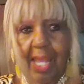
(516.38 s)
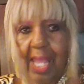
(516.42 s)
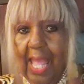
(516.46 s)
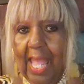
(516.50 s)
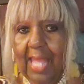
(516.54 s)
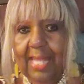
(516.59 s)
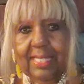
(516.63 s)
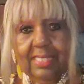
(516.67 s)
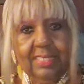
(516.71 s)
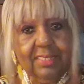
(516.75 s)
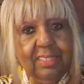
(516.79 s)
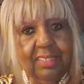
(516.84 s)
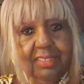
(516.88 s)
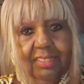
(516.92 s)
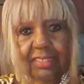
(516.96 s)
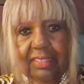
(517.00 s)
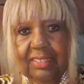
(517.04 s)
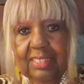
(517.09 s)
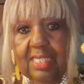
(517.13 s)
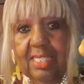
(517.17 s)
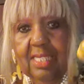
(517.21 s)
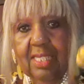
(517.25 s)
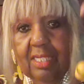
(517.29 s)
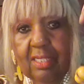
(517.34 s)
I could just
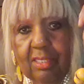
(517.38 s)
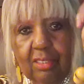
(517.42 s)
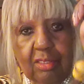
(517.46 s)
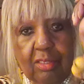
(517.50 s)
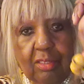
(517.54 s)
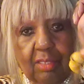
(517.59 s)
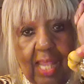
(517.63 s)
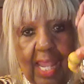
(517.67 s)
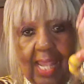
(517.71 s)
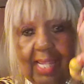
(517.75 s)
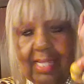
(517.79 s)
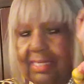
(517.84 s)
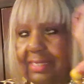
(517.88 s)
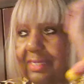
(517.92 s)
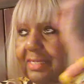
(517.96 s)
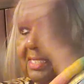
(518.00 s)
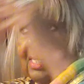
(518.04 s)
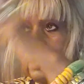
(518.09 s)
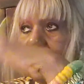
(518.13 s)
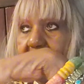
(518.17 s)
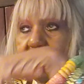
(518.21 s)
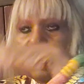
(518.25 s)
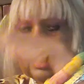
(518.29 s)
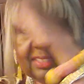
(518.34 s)
sell. I could sit
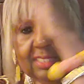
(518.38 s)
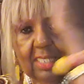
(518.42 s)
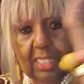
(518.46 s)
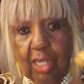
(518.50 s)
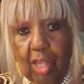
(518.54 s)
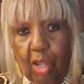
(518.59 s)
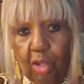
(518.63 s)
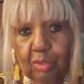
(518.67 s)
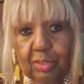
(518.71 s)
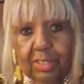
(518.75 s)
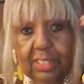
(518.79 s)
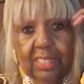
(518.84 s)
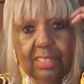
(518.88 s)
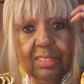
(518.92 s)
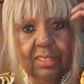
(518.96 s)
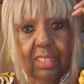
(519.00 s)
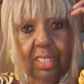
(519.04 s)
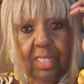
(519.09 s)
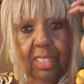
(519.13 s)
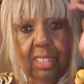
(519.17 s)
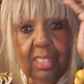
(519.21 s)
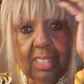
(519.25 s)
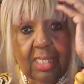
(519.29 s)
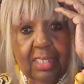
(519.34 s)
here and sell all of this.
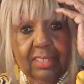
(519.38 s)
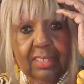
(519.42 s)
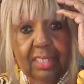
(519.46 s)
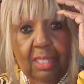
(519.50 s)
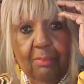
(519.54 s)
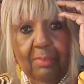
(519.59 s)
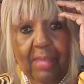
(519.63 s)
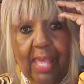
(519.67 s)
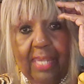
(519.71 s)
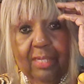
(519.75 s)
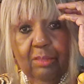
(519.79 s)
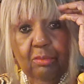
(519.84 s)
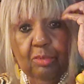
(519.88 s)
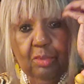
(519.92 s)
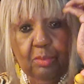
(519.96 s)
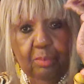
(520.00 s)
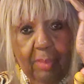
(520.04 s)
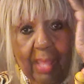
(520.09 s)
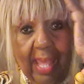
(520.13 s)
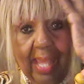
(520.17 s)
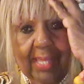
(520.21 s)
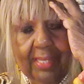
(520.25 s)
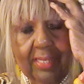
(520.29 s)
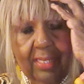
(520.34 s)
And somebody will
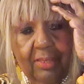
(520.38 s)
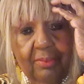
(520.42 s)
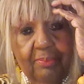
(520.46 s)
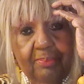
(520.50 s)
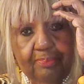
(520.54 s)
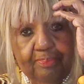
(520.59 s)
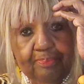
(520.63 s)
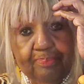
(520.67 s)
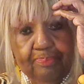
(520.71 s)
buy it.